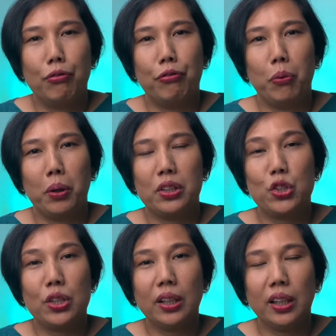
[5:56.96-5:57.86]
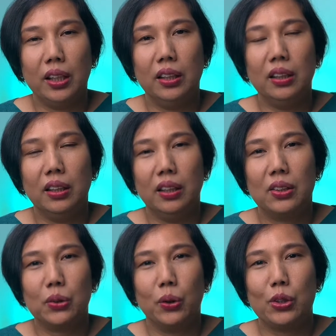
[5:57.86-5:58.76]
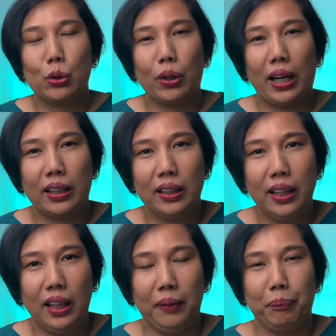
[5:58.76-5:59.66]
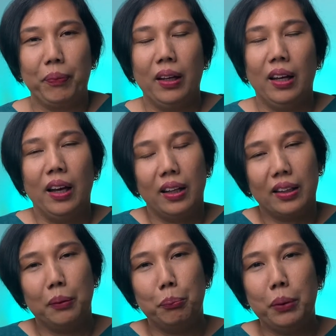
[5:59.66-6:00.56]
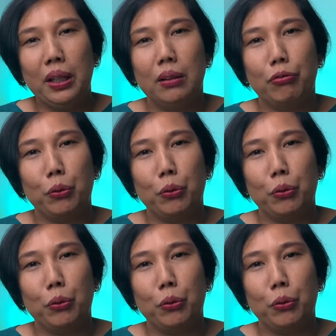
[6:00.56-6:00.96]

for chicken is also carne. The meat